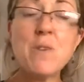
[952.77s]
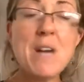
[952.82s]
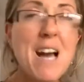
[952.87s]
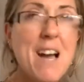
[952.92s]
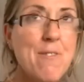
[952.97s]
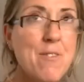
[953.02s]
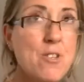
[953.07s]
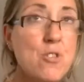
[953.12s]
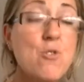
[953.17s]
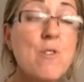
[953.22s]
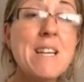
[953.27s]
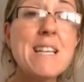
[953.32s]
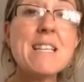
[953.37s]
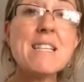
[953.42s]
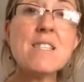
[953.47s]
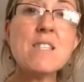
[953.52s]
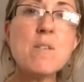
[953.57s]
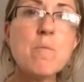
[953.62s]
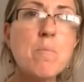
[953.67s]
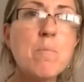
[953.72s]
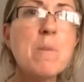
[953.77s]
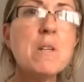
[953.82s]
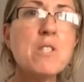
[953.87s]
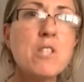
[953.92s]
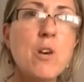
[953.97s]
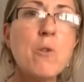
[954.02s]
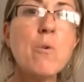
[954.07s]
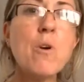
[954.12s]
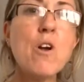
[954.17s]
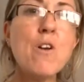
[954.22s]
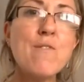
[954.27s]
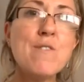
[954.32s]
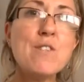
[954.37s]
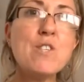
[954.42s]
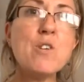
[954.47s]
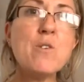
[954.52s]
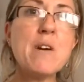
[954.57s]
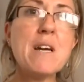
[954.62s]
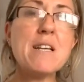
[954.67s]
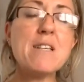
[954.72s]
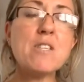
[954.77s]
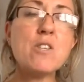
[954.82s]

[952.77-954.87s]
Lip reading: Have your treats, but don't overdo it.